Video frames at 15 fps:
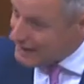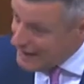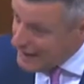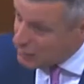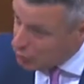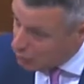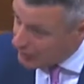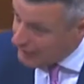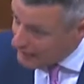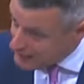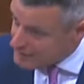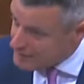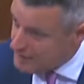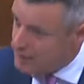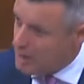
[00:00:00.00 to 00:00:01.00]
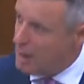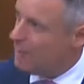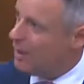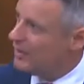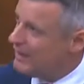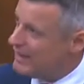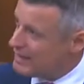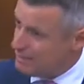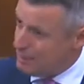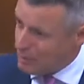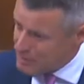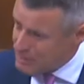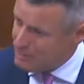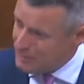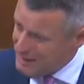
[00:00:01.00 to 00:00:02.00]
yet got the answer, but I think there's a
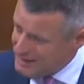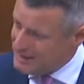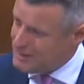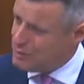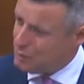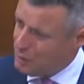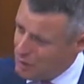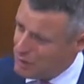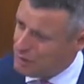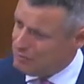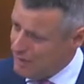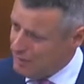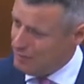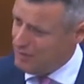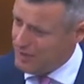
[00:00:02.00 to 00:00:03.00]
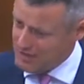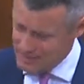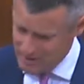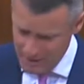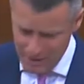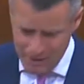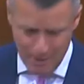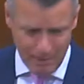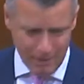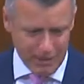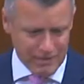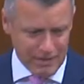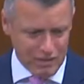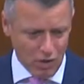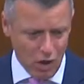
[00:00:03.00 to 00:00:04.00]
possibility to work around this,
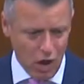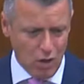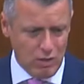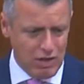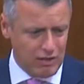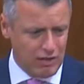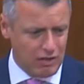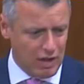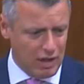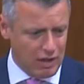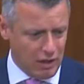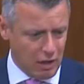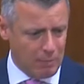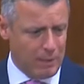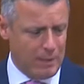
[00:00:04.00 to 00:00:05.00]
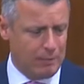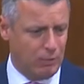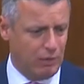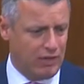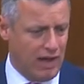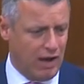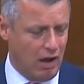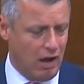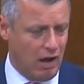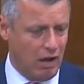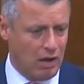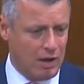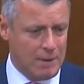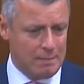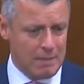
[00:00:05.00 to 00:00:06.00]
because it's not only young people that
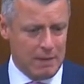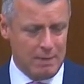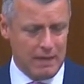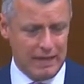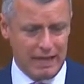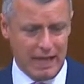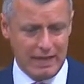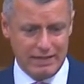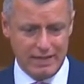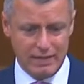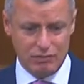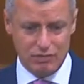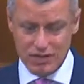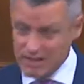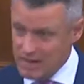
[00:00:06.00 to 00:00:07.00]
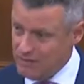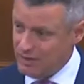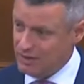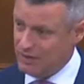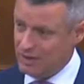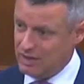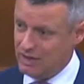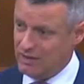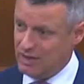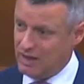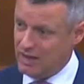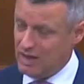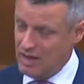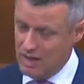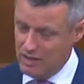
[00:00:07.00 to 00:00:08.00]
are, in many cases, receiving
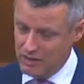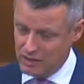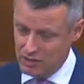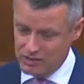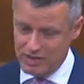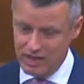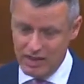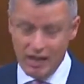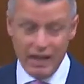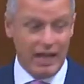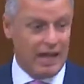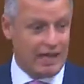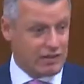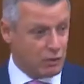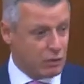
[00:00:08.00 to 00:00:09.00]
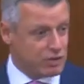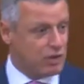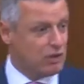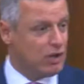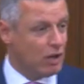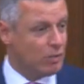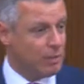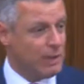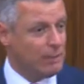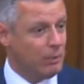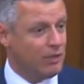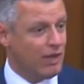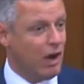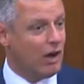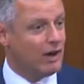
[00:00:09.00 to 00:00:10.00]
the costs here, it's also young people
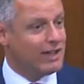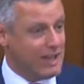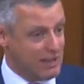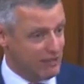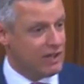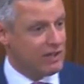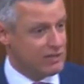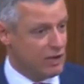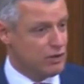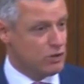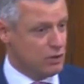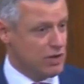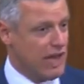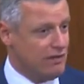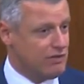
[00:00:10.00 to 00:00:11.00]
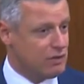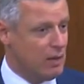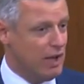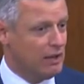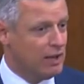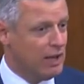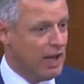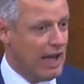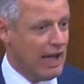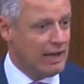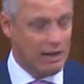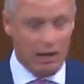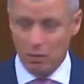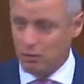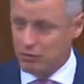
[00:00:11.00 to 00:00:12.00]
that are giving social care as well. And
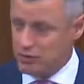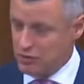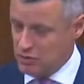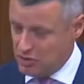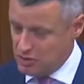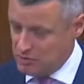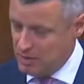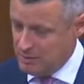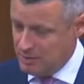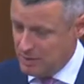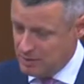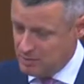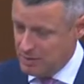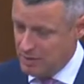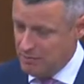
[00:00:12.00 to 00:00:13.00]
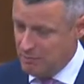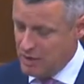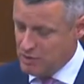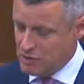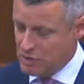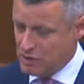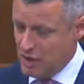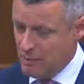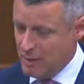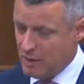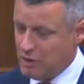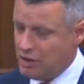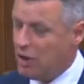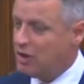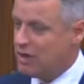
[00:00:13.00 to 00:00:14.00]
I want to just, in my last minute, mention
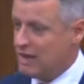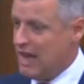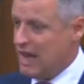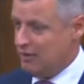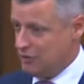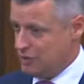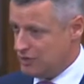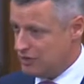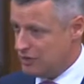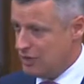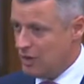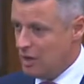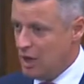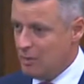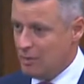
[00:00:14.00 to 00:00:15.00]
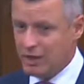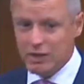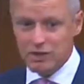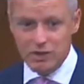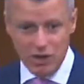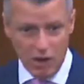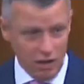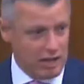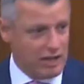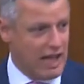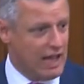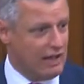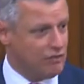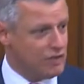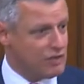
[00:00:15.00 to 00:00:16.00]
about young carers, because young
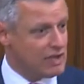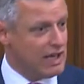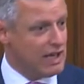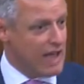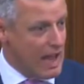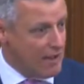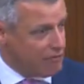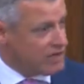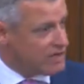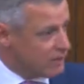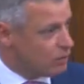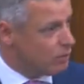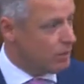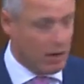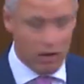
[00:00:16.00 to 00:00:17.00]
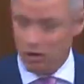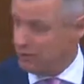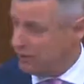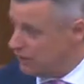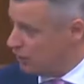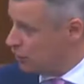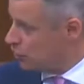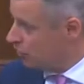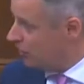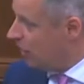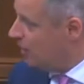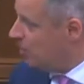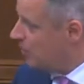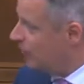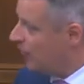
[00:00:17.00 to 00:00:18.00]
carers in every single part of the country
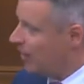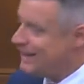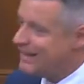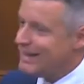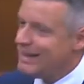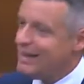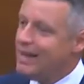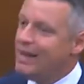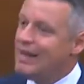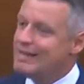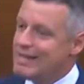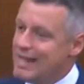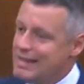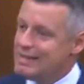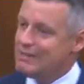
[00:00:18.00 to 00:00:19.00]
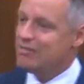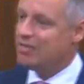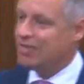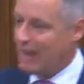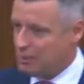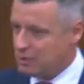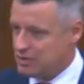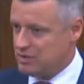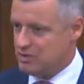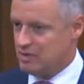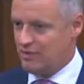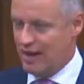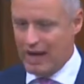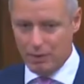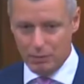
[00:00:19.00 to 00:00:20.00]
are providing tens of thousands
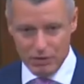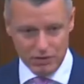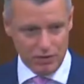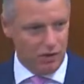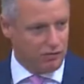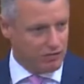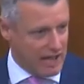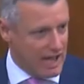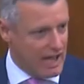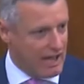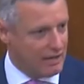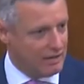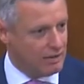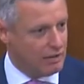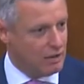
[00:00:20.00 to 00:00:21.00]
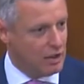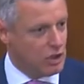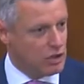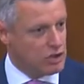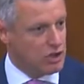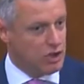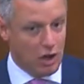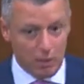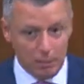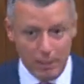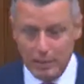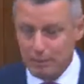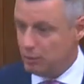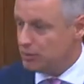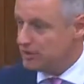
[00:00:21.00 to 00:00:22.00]
of hours of care to young
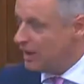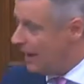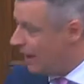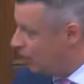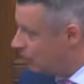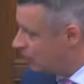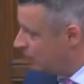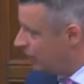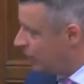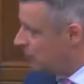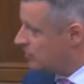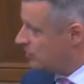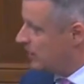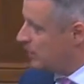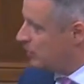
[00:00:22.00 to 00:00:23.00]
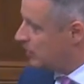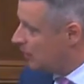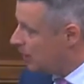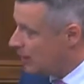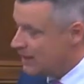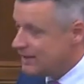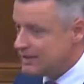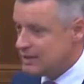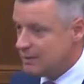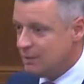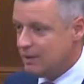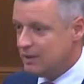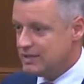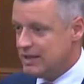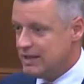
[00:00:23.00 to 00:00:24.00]
people, to elder folks, to people with learning
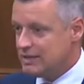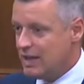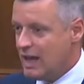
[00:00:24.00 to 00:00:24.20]
disabilities,